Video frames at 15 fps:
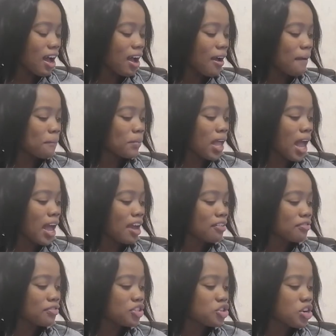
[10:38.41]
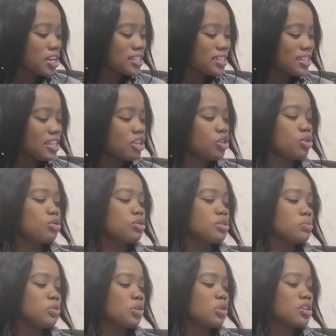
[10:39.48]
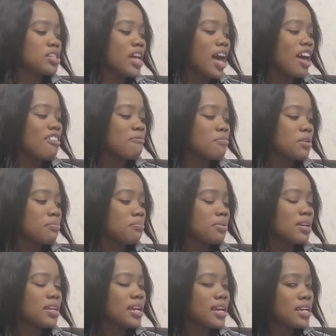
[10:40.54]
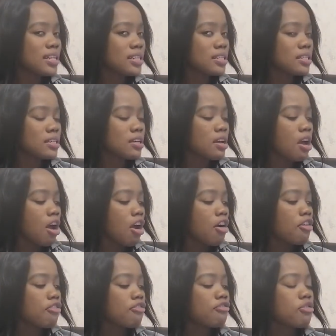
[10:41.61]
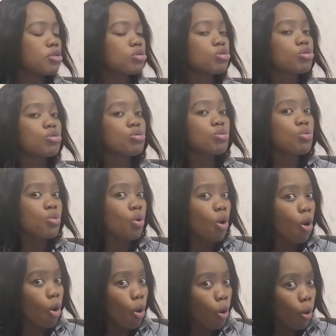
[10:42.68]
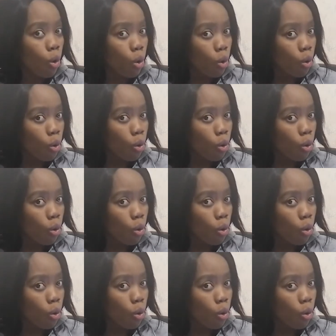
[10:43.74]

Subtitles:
I have trust issues because I have been played for too long.